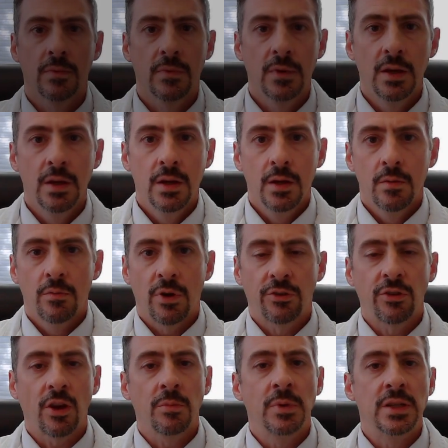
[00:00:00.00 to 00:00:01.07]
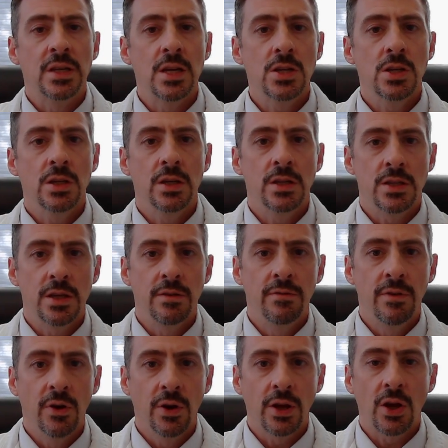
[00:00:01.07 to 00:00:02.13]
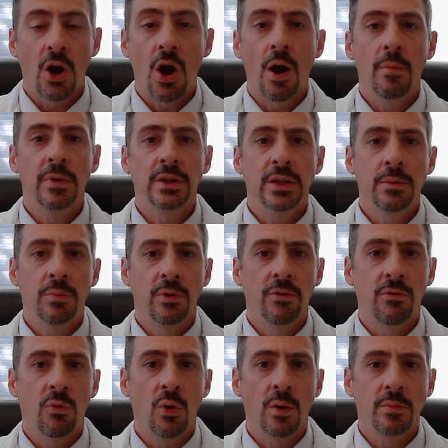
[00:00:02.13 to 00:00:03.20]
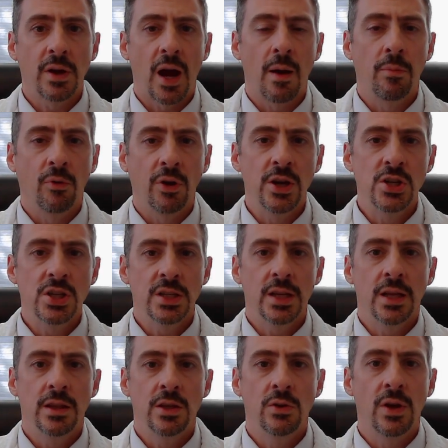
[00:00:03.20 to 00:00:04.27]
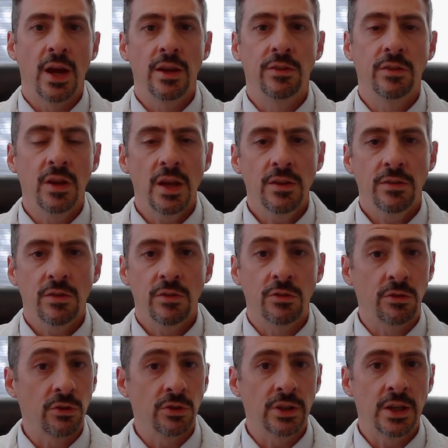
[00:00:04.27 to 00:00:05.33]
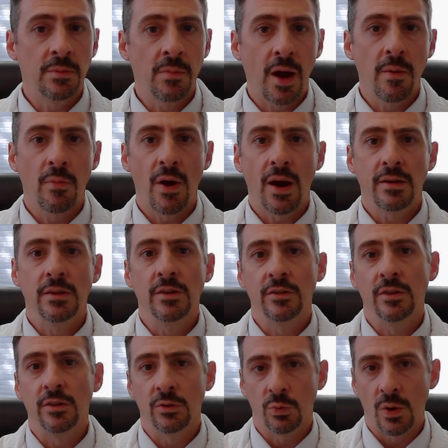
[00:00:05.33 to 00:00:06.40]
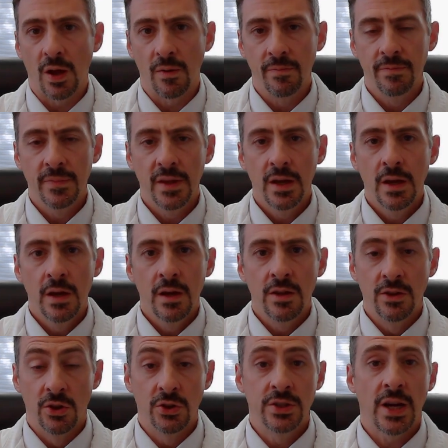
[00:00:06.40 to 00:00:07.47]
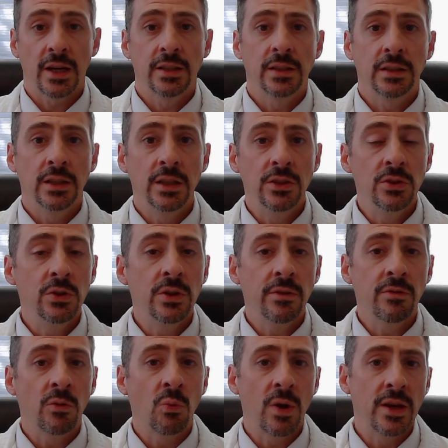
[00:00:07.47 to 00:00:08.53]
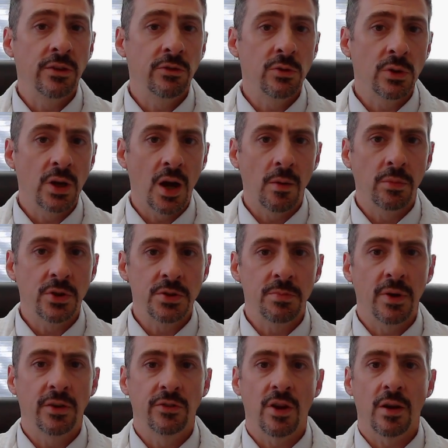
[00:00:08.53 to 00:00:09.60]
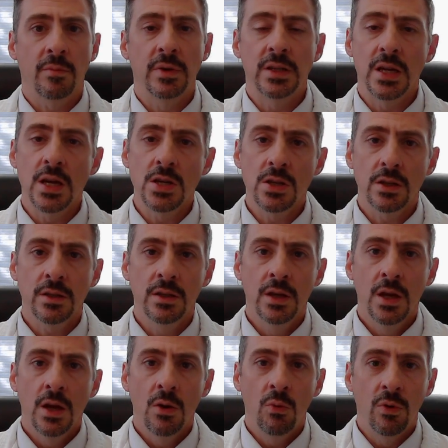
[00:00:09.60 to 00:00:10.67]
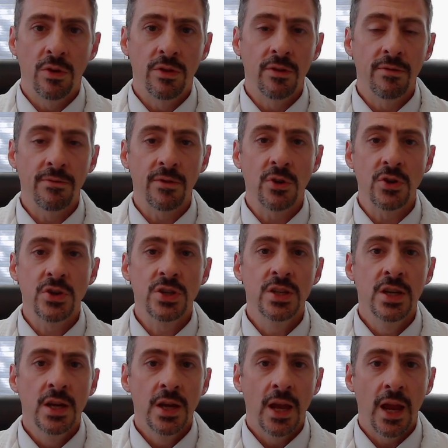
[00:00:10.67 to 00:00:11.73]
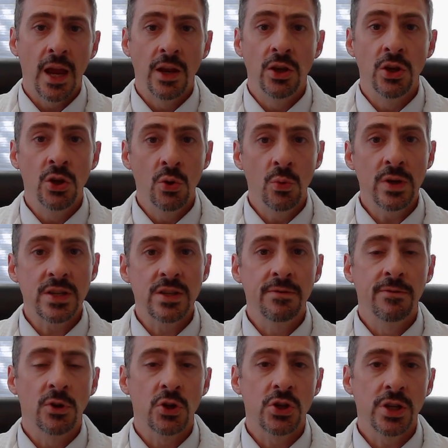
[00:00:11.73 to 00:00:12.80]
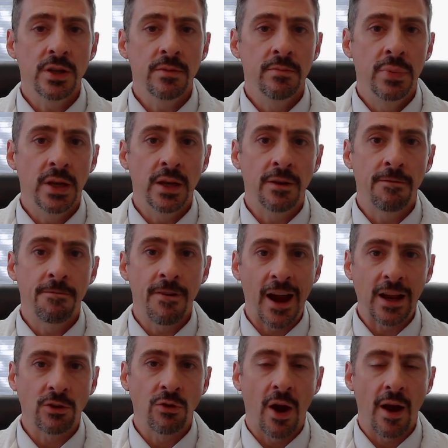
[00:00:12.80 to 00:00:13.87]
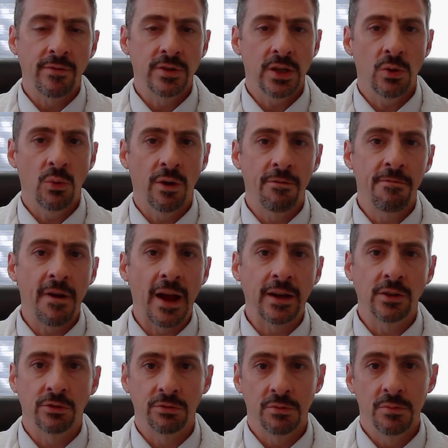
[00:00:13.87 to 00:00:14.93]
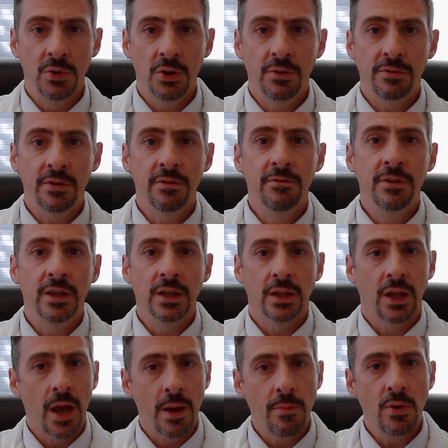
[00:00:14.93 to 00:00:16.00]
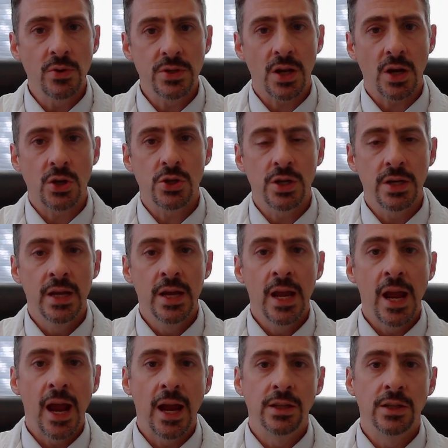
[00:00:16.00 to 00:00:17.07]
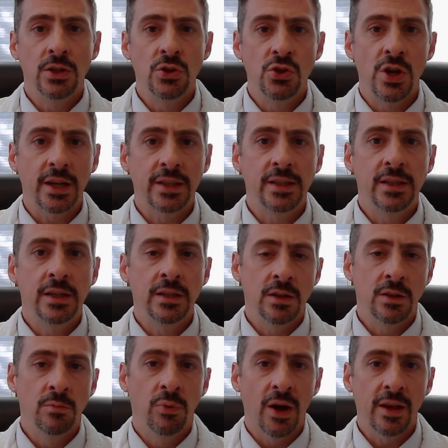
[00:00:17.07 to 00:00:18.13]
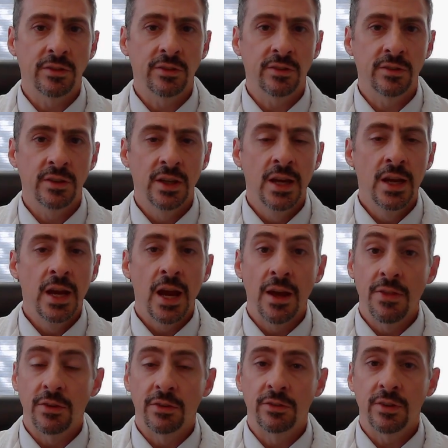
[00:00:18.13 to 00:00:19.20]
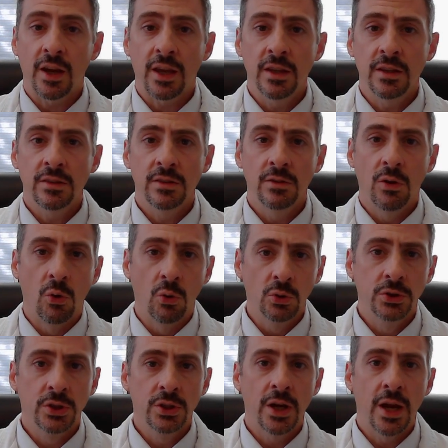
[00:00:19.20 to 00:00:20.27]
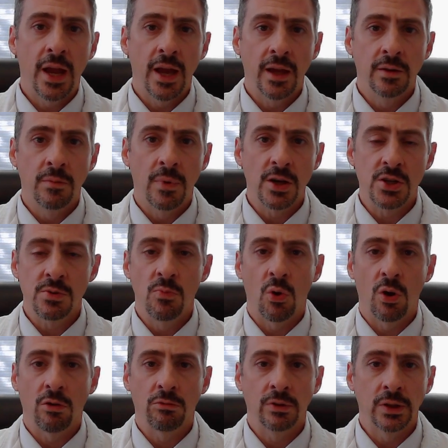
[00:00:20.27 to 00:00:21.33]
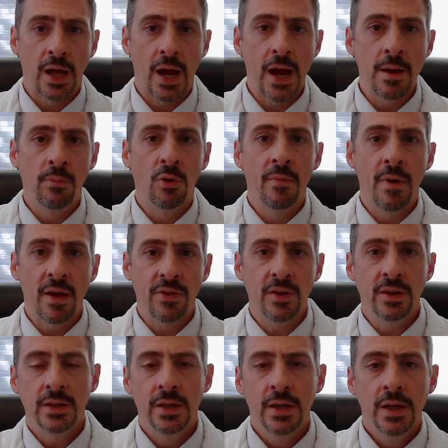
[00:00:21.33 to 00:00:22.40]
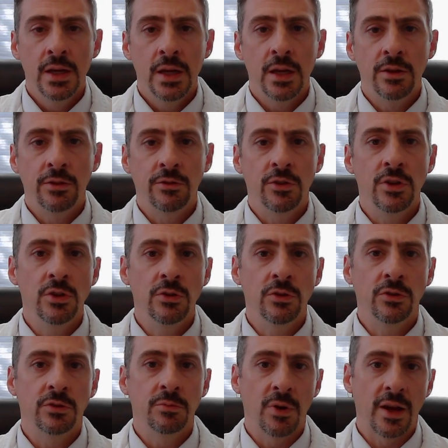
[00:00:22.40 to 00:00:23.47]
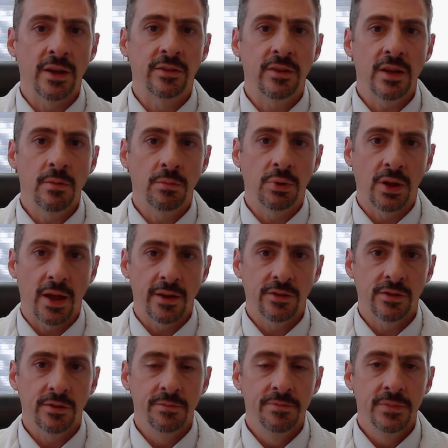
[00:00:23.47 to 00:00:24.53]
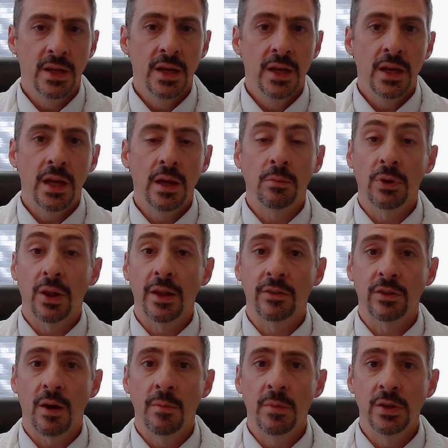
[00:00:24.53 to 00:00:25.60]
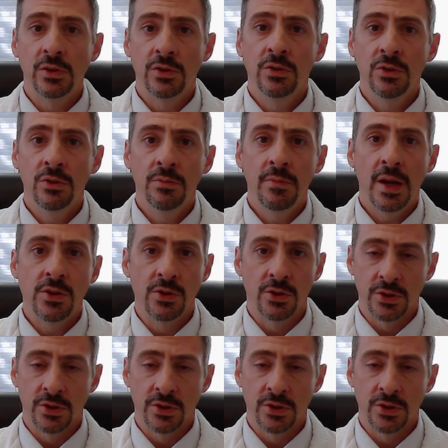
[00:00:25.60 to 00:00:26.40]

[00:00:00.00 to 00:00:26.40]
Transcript: Breast augmentation is a very commonly performed operation in the United States and certainly in my practice as well. There are technically two different ways to accomplish breast augmentation, with the first and newest version being fat grafting, where fat is removed via liposuction and injected into the breasts, and the second, older and much more reliable method is to use breast implants. Implants come in two major types,